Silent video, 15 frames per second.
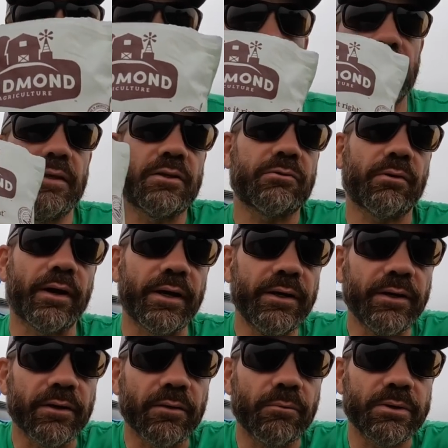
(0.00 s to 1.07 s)
this right
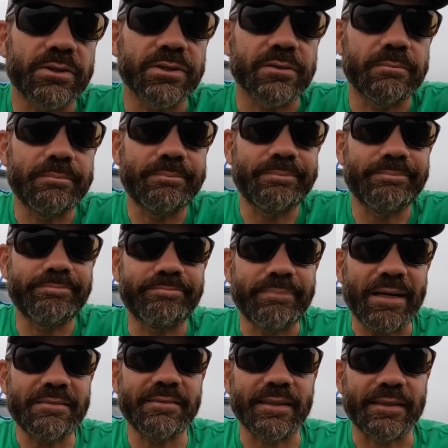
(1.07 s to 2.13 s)
here, which is
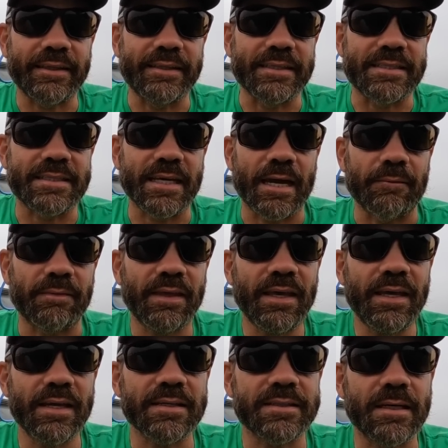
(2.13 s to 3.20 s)
basically the same
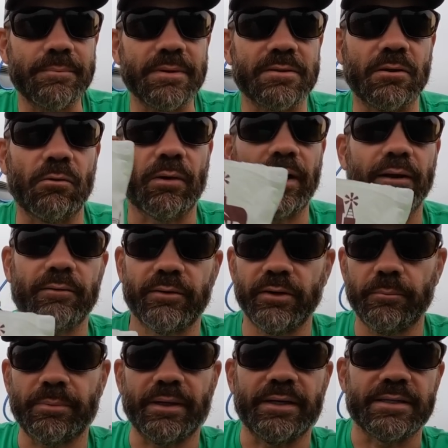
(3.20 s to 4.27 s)
thing, except it's ground
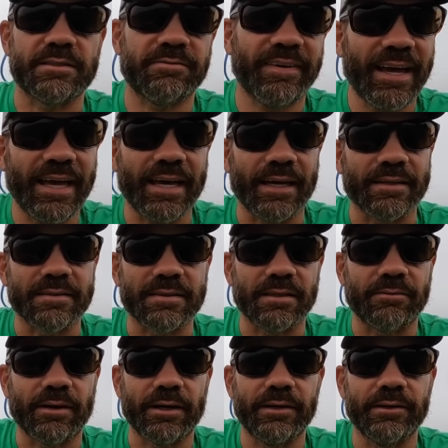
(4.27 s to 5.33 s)
up and it's fine.
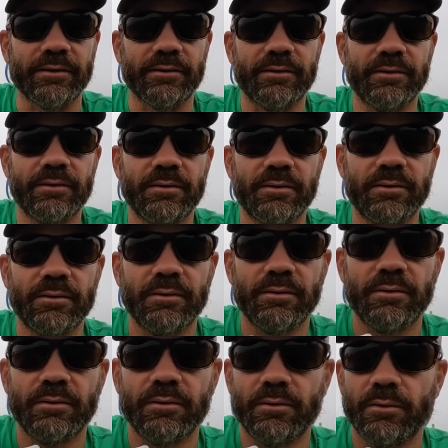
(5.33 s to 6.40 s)
See right here.
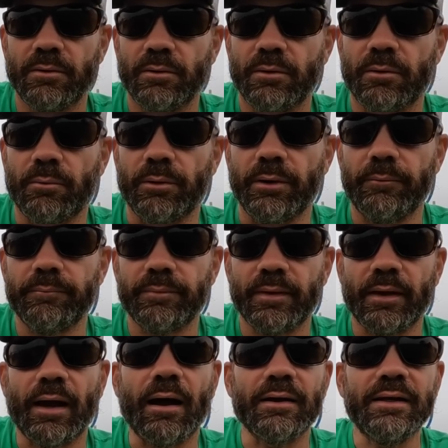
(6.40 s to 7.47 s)
Well,
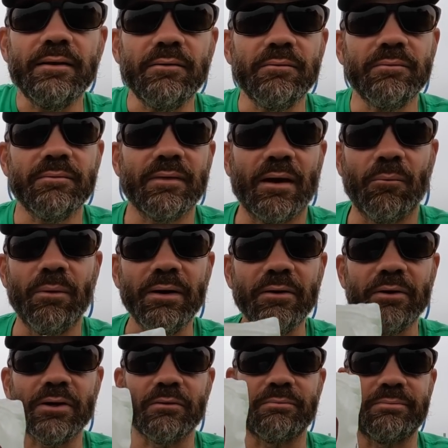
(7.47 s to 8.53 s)
I didn't, I wasn't
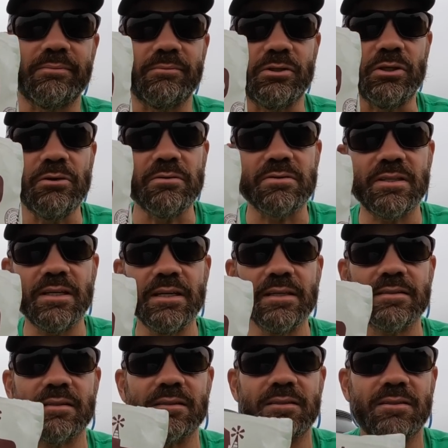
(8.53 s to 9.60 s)
gonna use
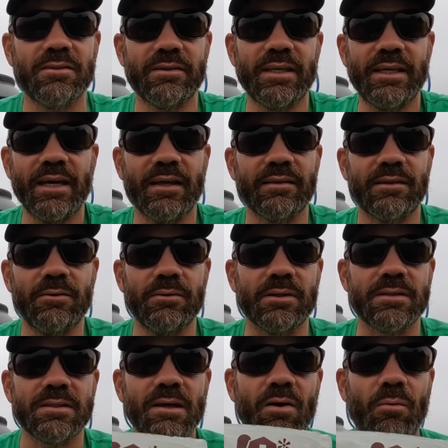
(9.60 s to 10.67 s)
this until they got through the
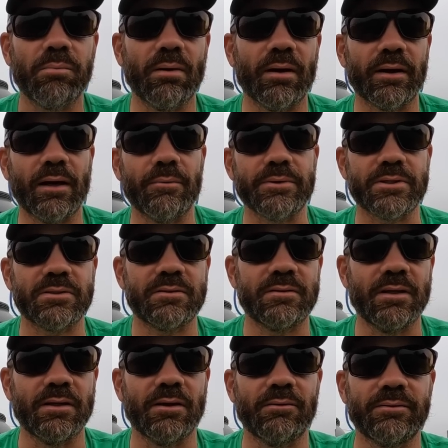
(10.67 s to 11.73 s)
salt block. I was,
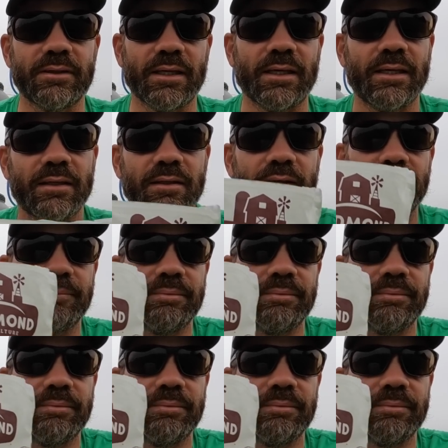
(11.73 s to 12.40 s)
you know, thinking that,